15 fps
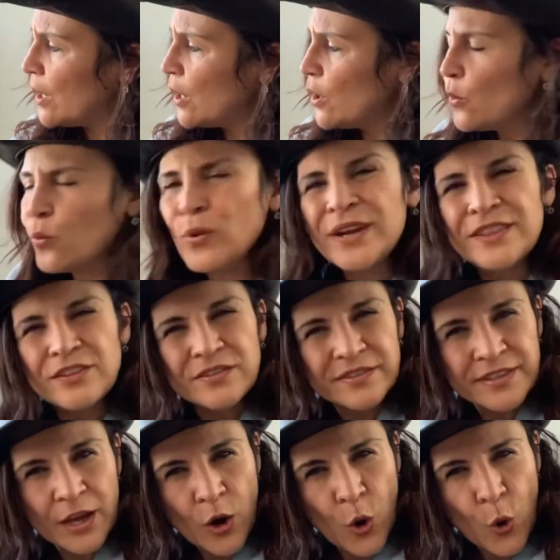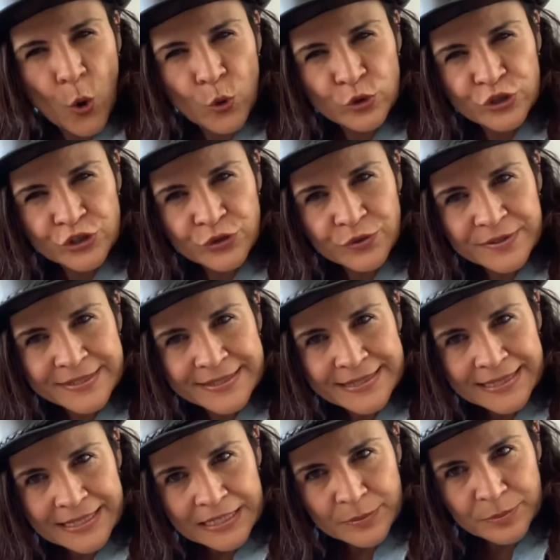When does the ocean
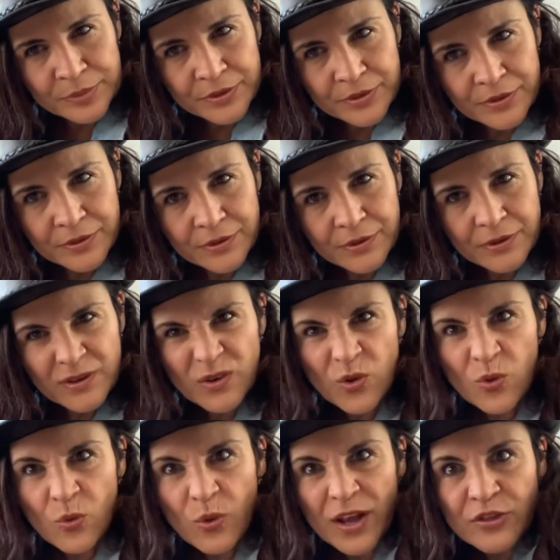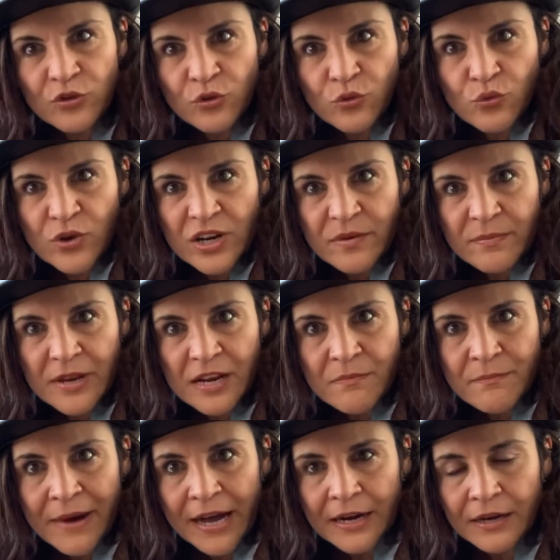sleep? ¿Cuándo duerme el
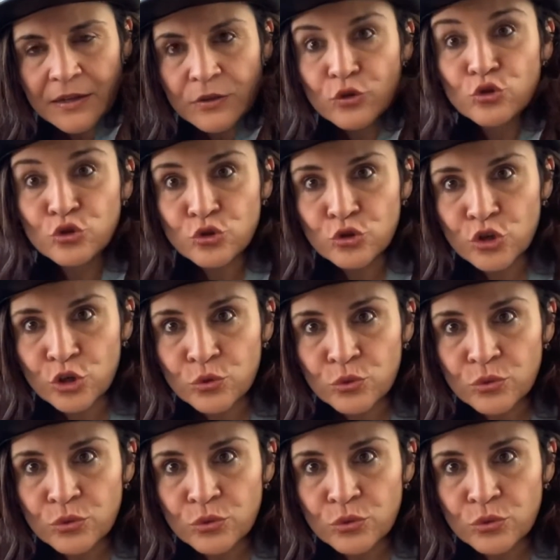mar? Do you know?